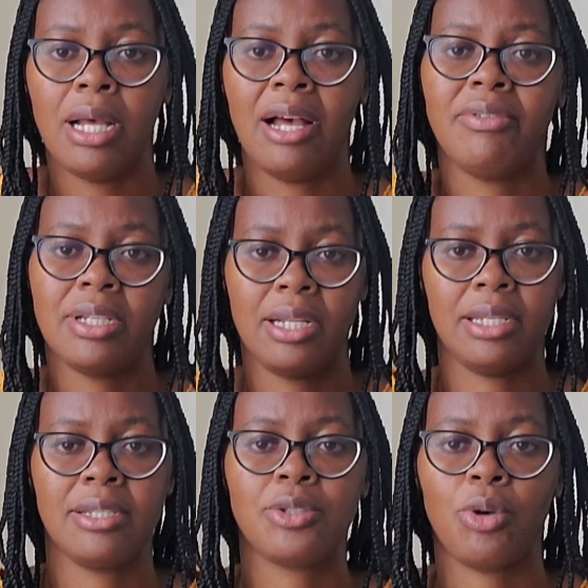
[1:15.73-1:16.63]
having a
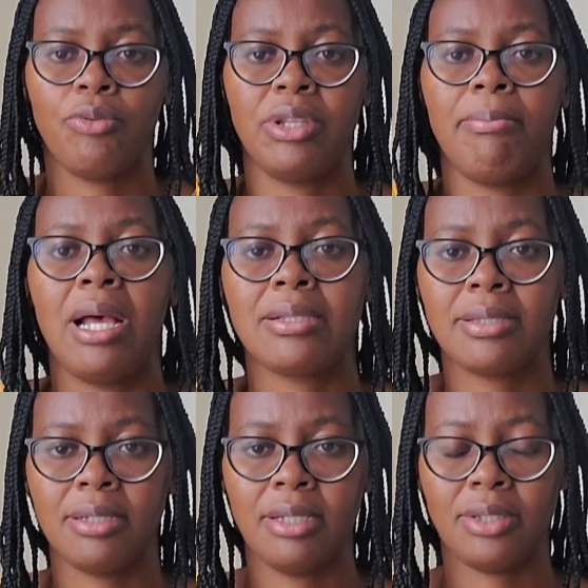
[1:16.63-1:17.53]
list of the
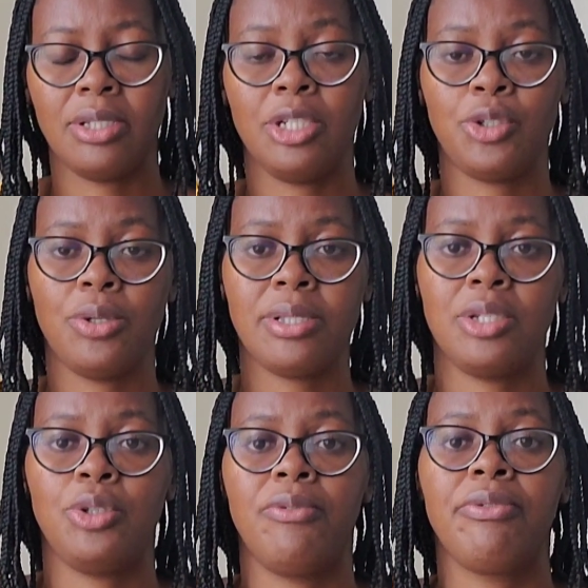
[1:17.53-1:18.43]
must-see destinations
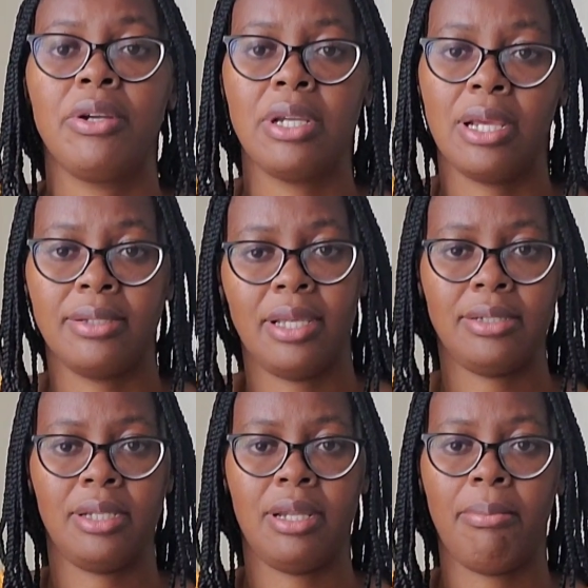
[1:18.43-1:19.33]
that you're very
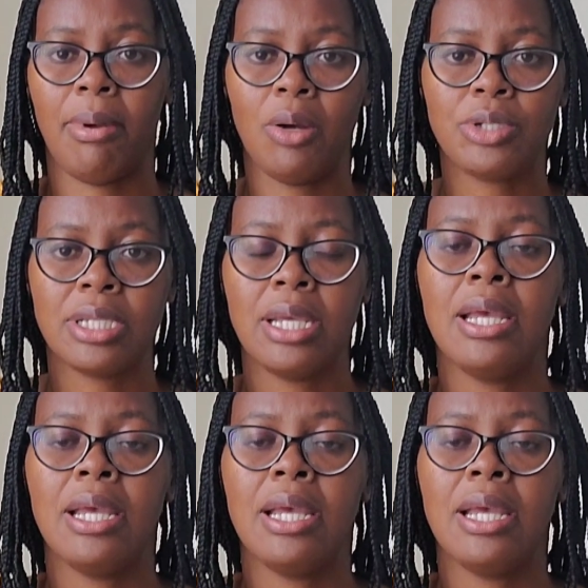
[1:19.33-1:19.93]
excited about.